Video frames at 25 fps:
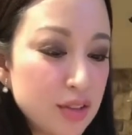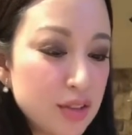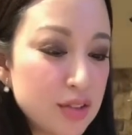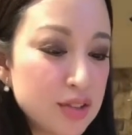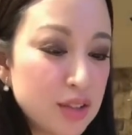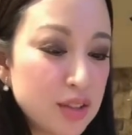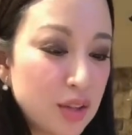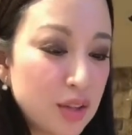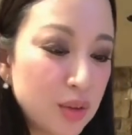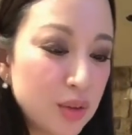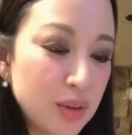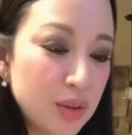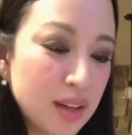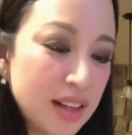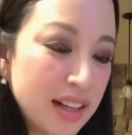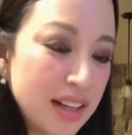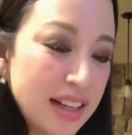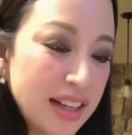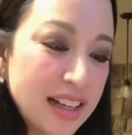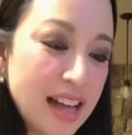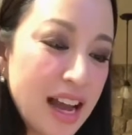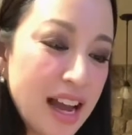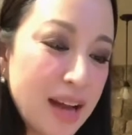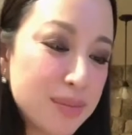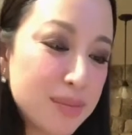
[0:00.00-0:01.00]
So
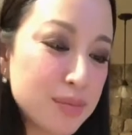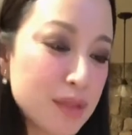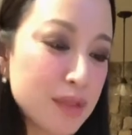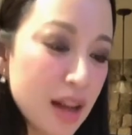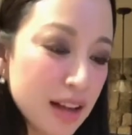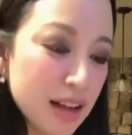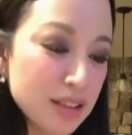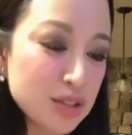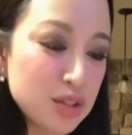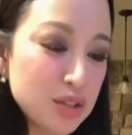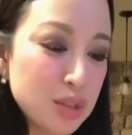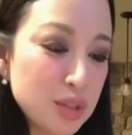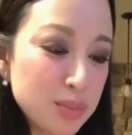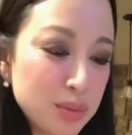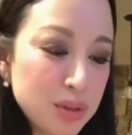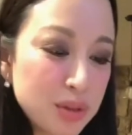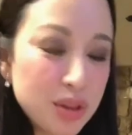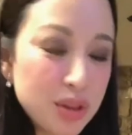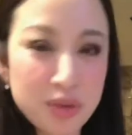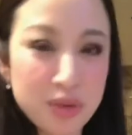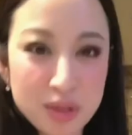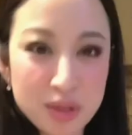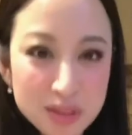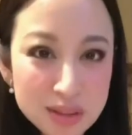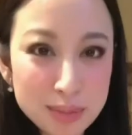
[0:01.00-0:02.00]
I'm not super
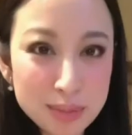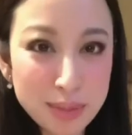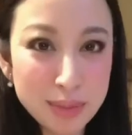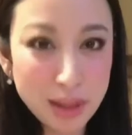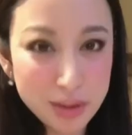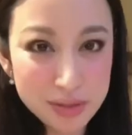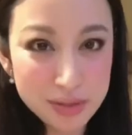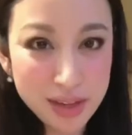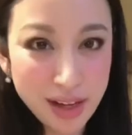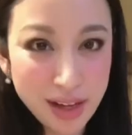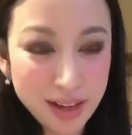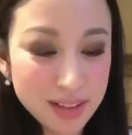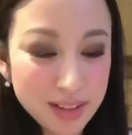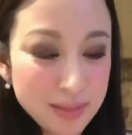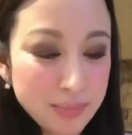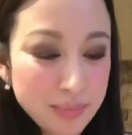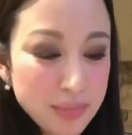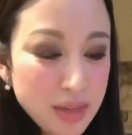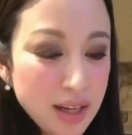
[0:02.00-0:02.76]
thrilled about that.